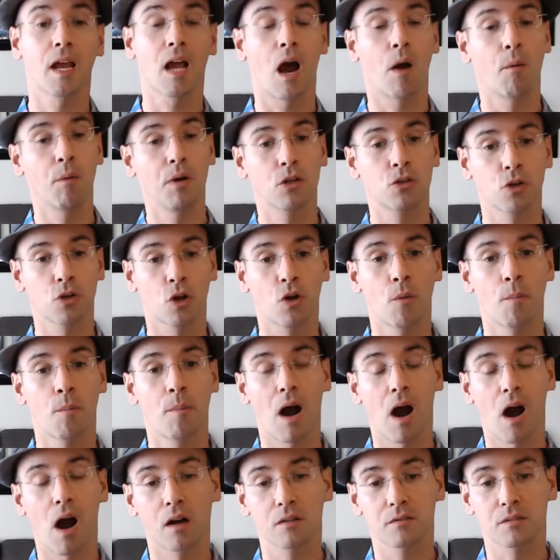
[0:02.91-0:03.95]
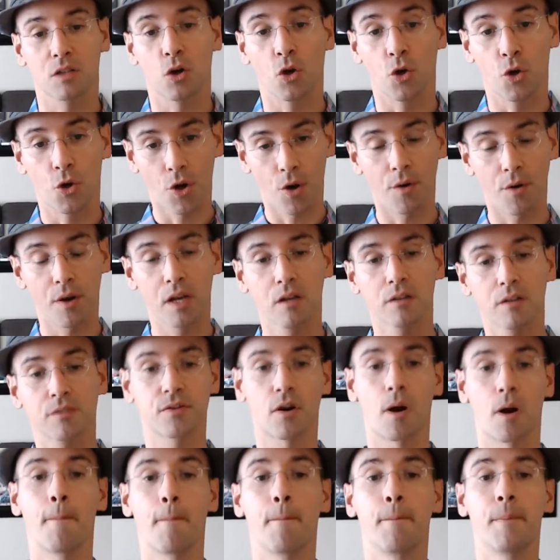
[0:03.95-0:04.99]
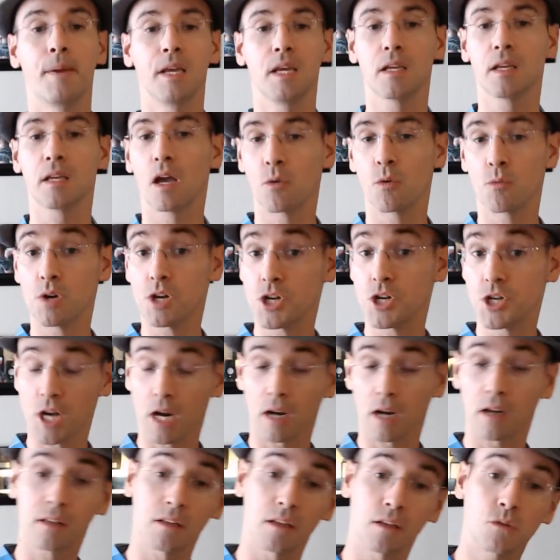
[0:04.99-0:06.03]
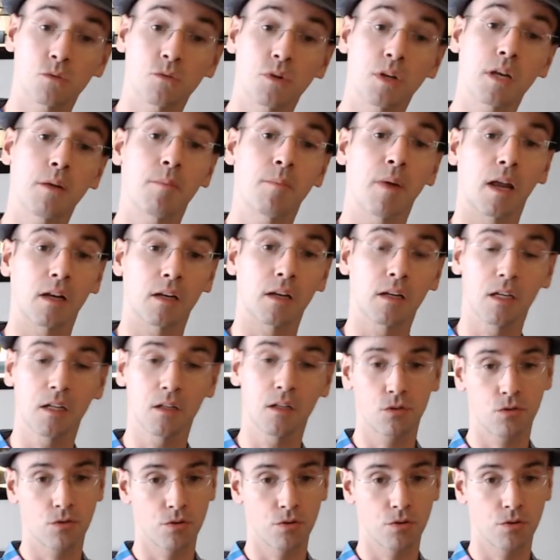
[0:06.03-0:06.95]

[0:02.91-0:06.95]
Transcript: I will talk about going from being rejected really badly